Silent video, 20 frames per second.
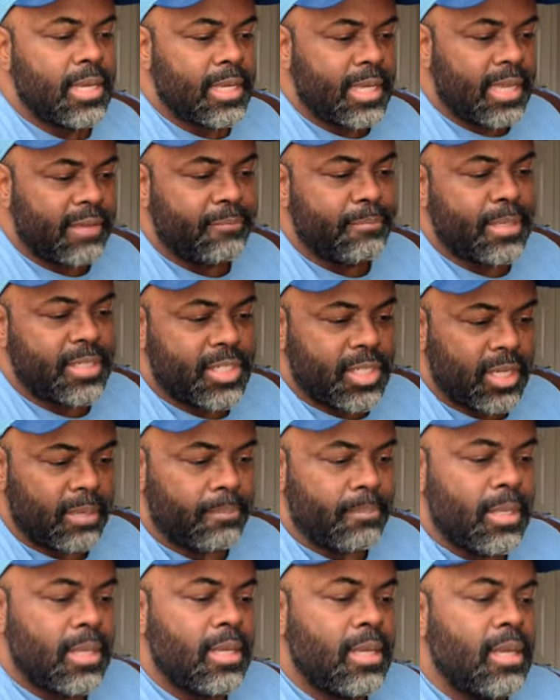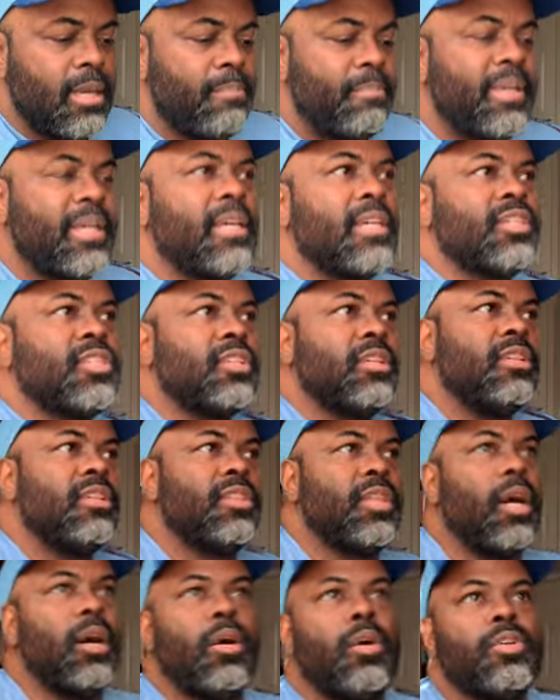Give them a tip because
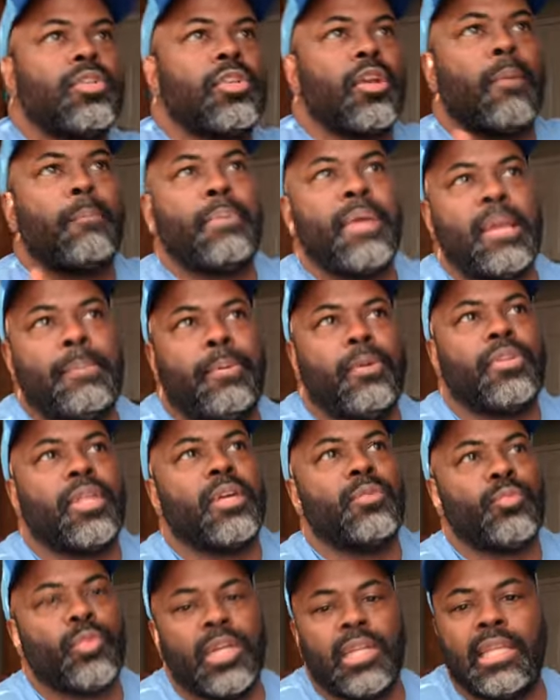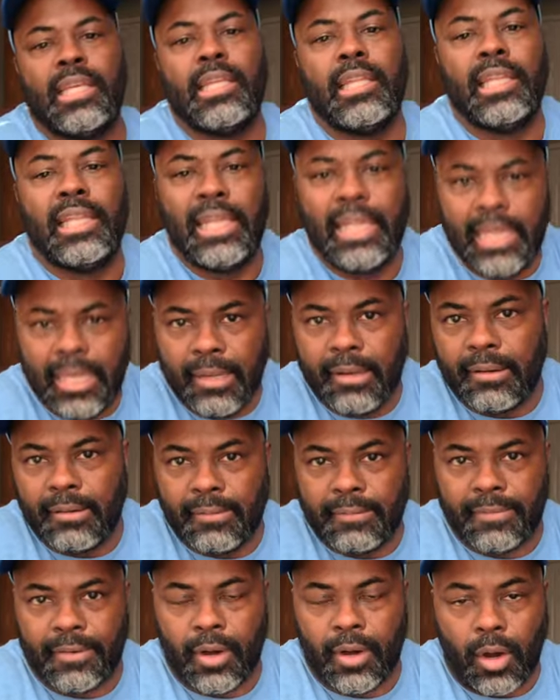those are people that really
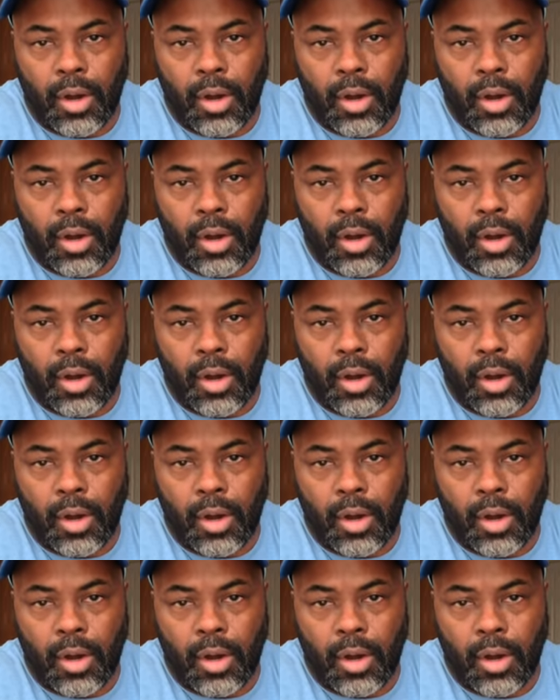live